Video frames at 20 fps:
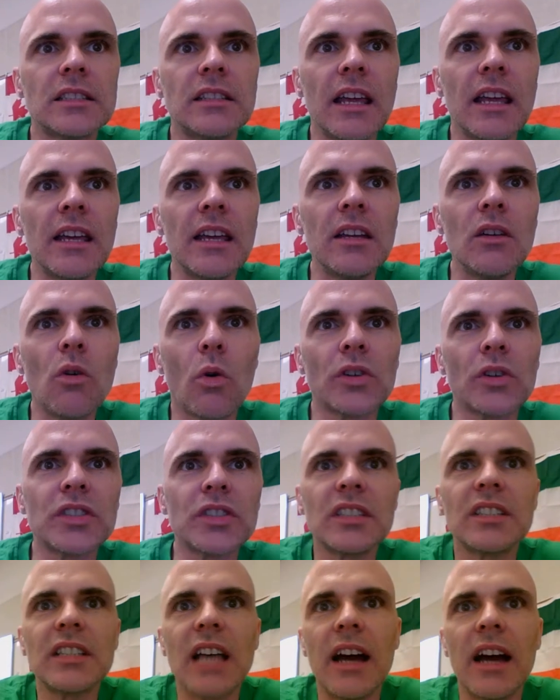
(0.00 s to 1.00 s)
A state
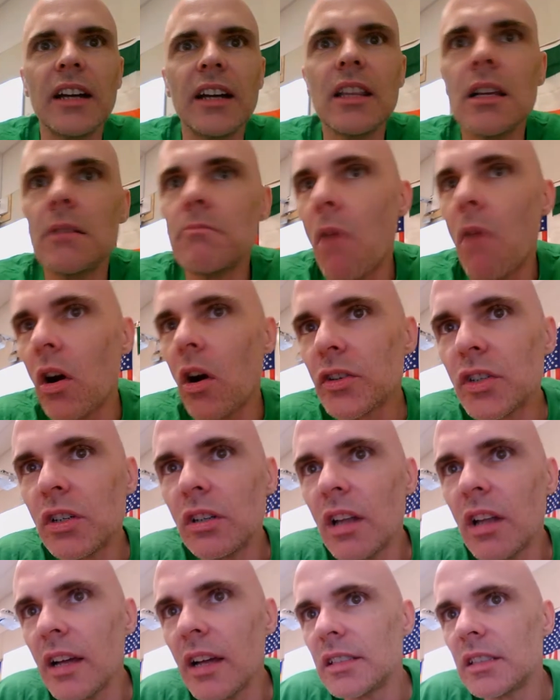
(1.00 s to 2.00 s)
or society that
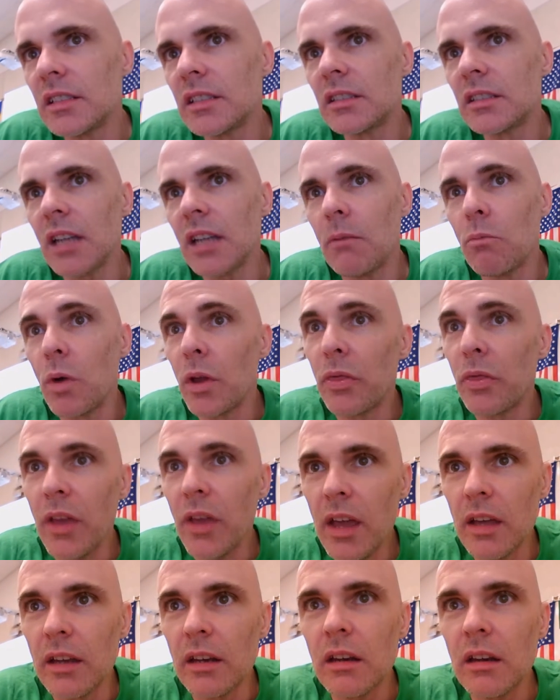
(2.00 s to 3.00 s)
marginalizes some
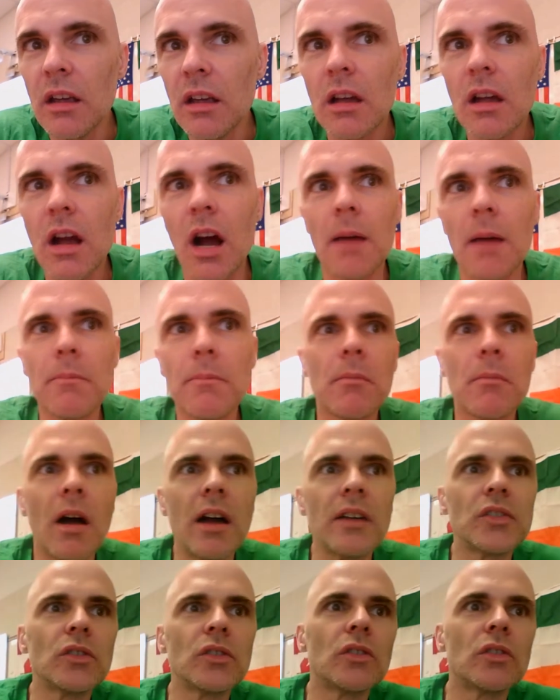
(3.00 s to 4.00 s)
within
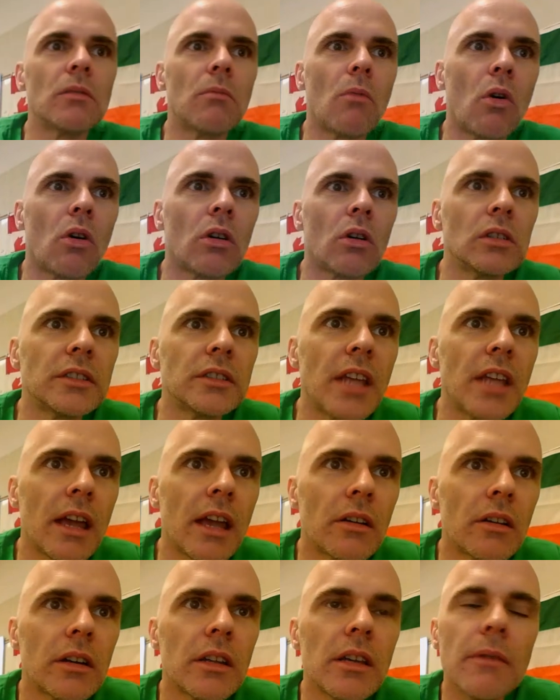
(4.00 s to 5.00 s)
compromises the moral
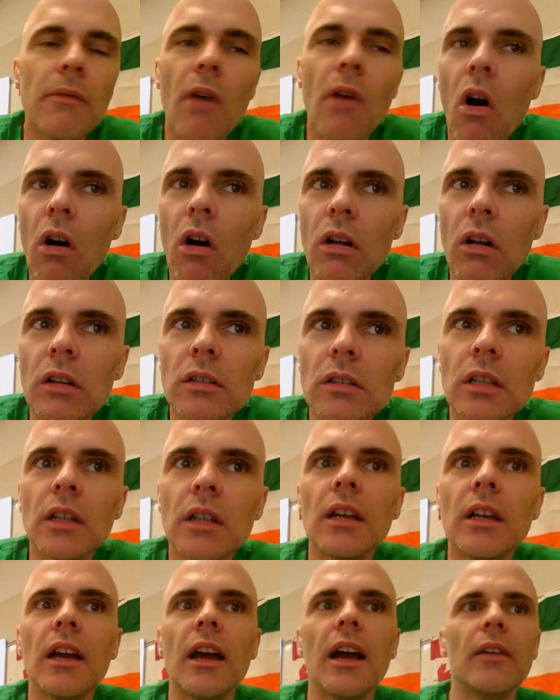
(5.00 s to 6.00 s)
integrity of
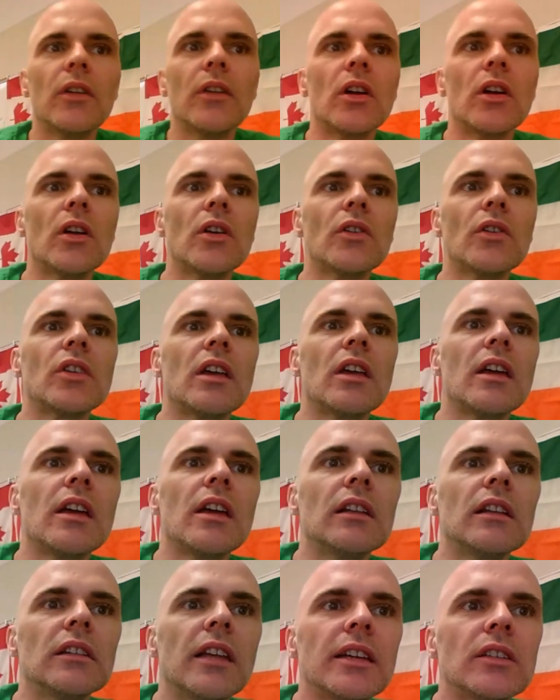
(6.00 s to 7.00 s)
all. And
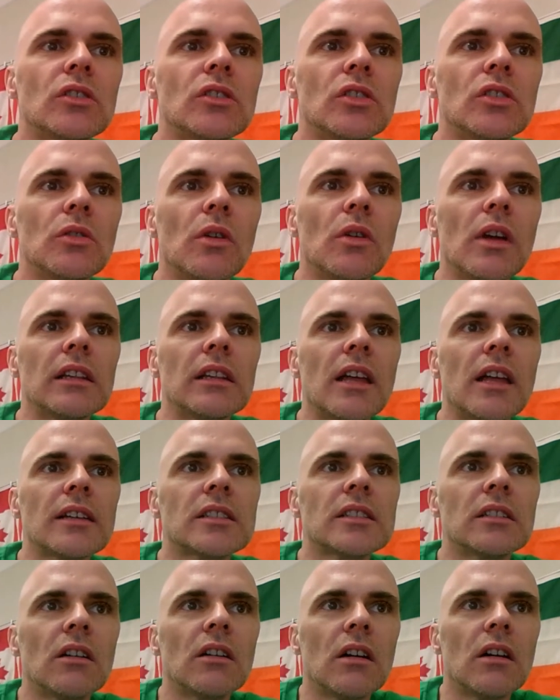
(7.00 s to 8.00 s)
there's a link to
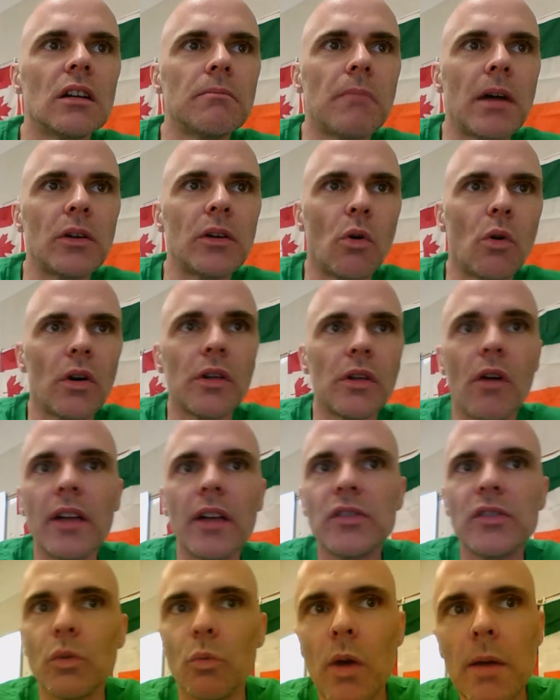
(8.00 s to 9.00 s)
a lesson on
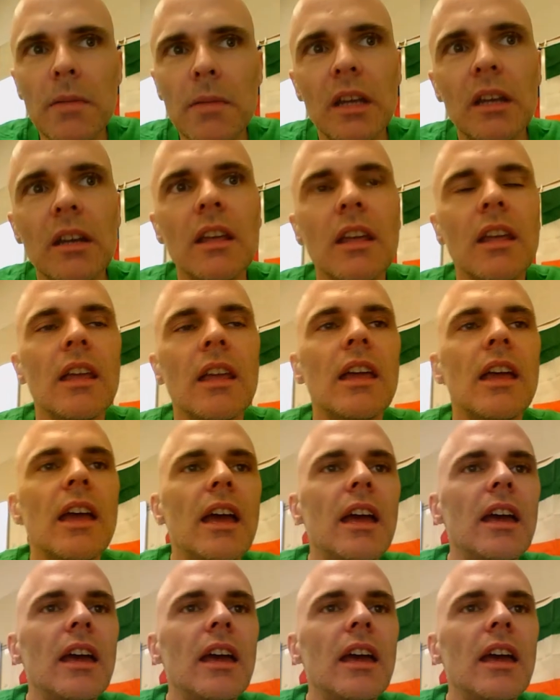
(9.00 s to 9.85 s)
minority rights of women